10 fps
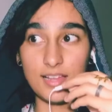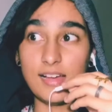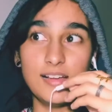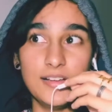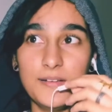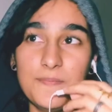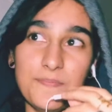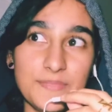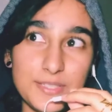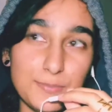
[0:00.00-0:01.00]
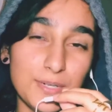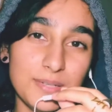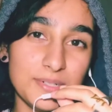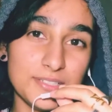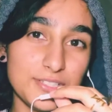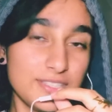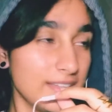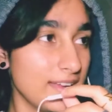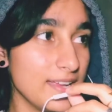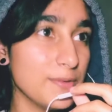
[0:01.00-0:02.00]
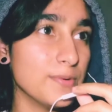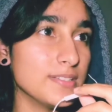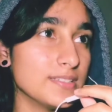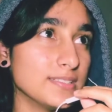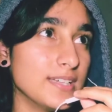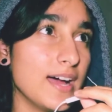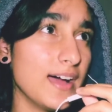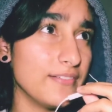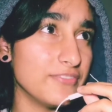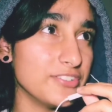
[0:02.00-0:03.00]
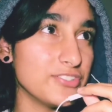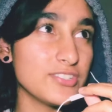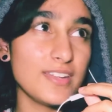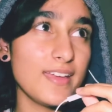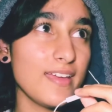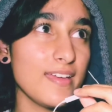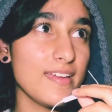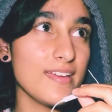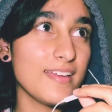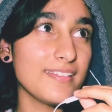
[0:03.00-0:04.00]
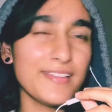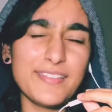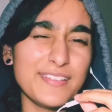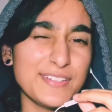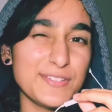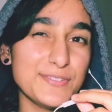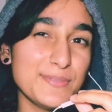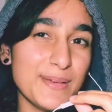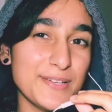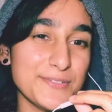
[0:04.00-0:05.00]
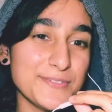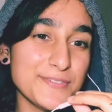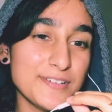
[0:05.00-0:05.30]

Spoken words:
So pretty much today was an average day, nothing too special.